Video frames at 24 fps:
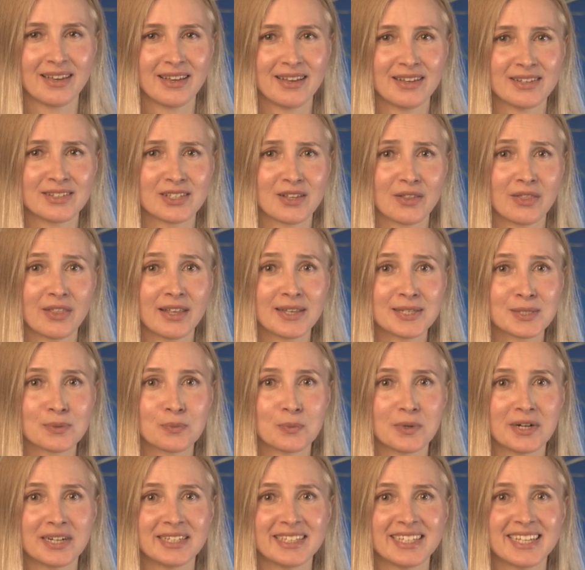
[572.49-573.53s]
So this
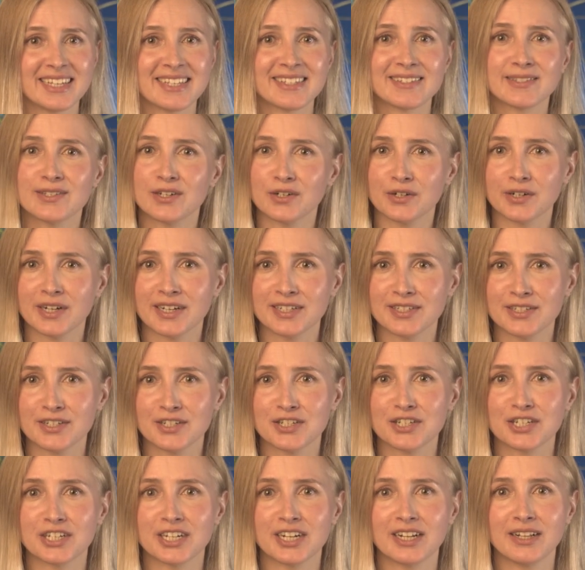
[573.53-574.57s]
one is zero
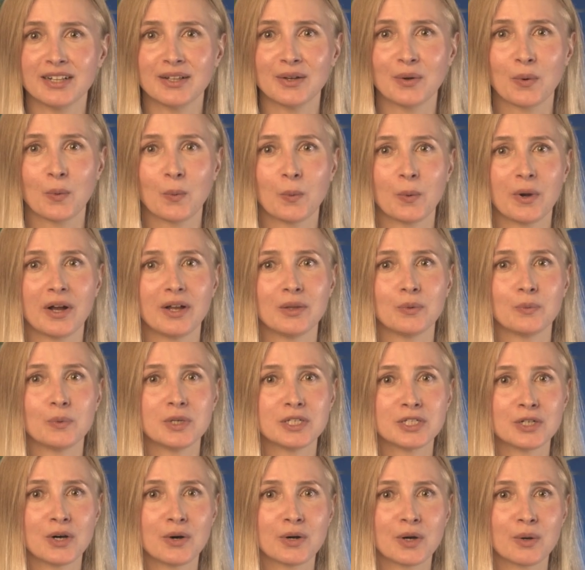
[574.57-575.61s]
conditional when we
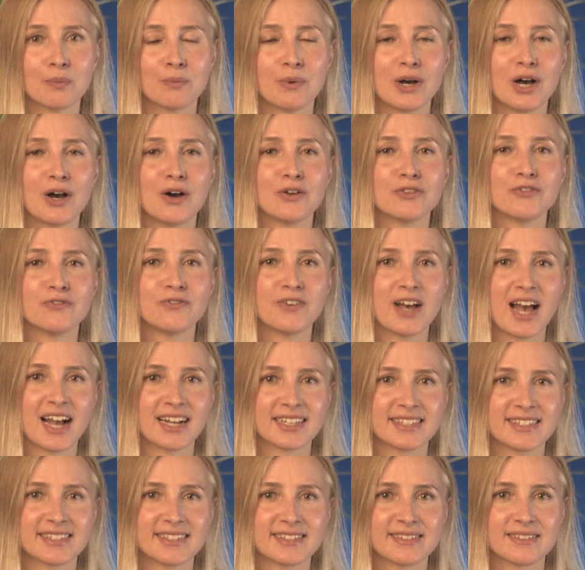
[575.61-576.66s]
talk about
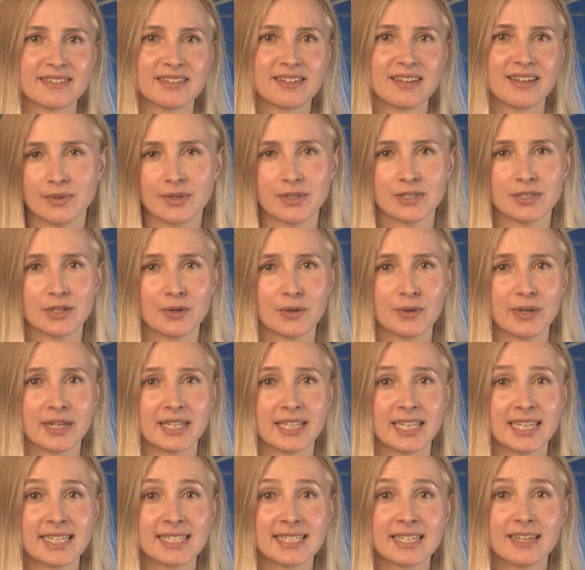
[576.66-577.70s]
facts. So
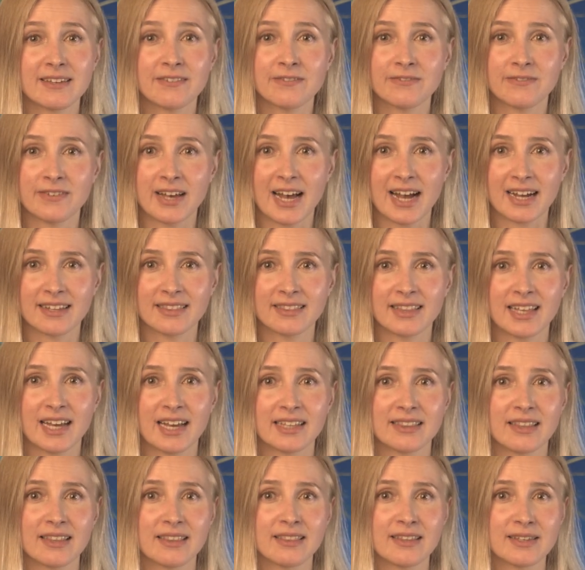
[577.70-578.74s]
it is a fact
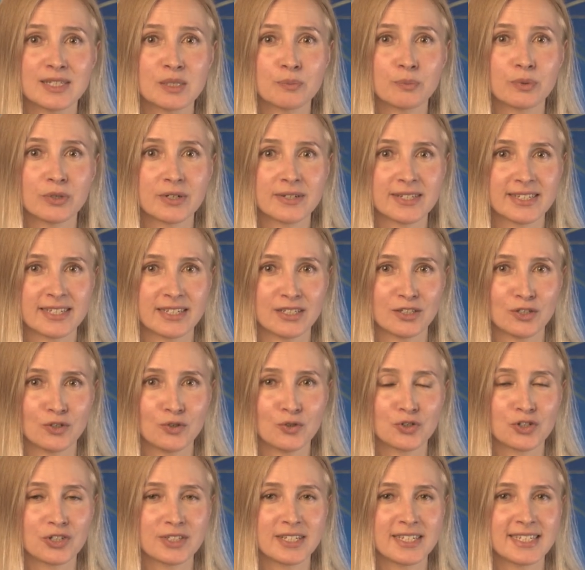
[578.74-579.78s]
that this person
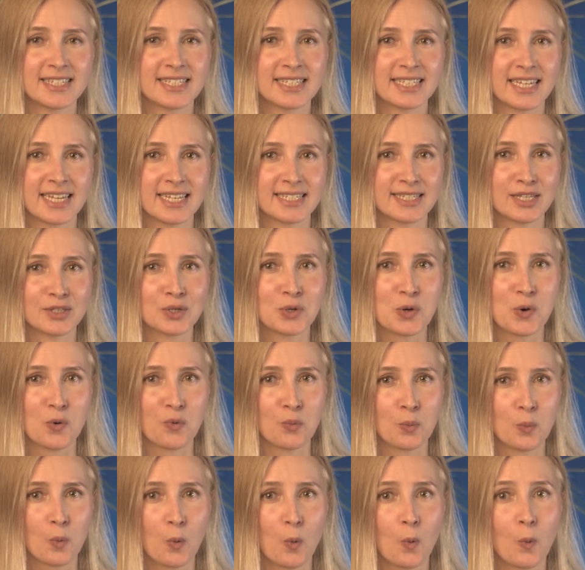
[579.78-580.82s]
usually stays at
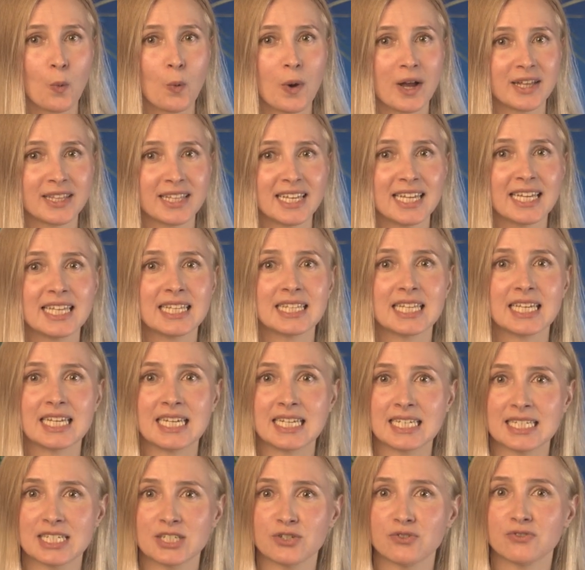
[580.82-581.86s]
home when it
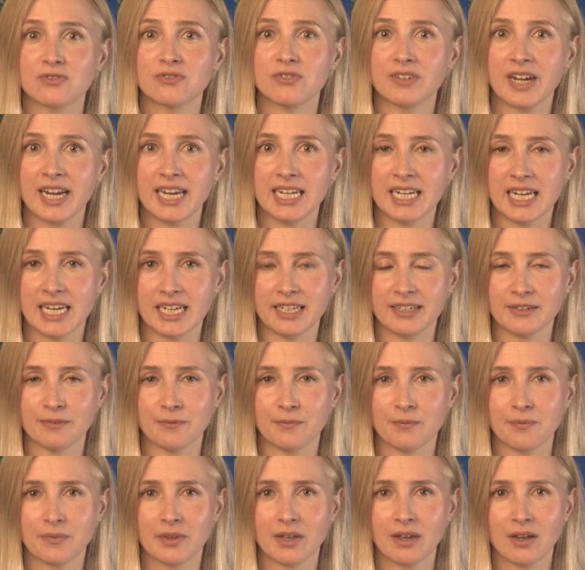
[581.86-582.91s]
is raining.
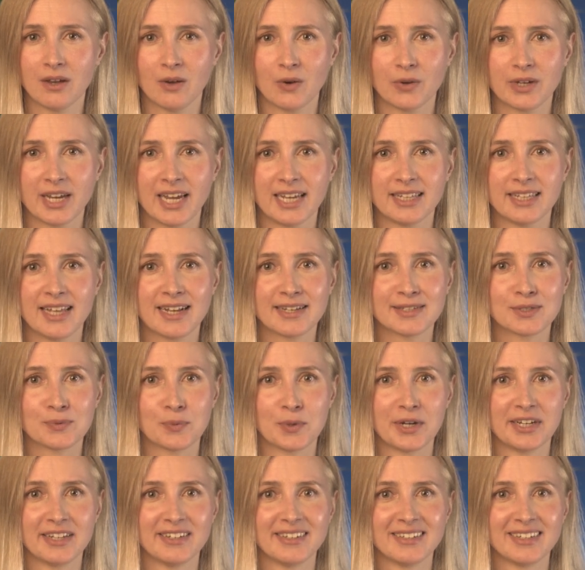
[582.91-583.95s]
Okay, next
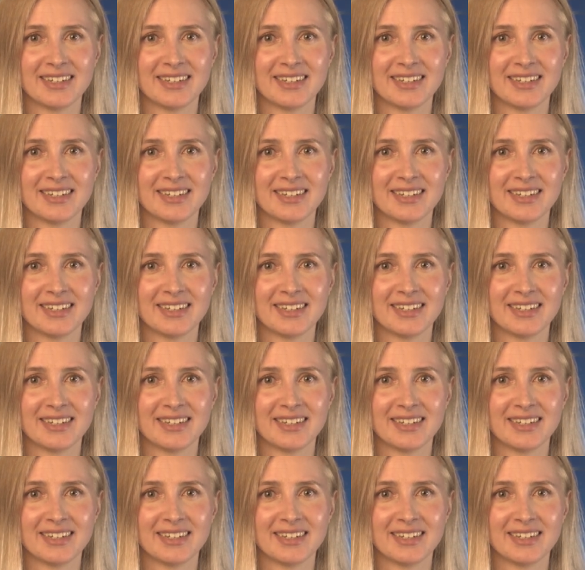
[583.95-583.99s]
one.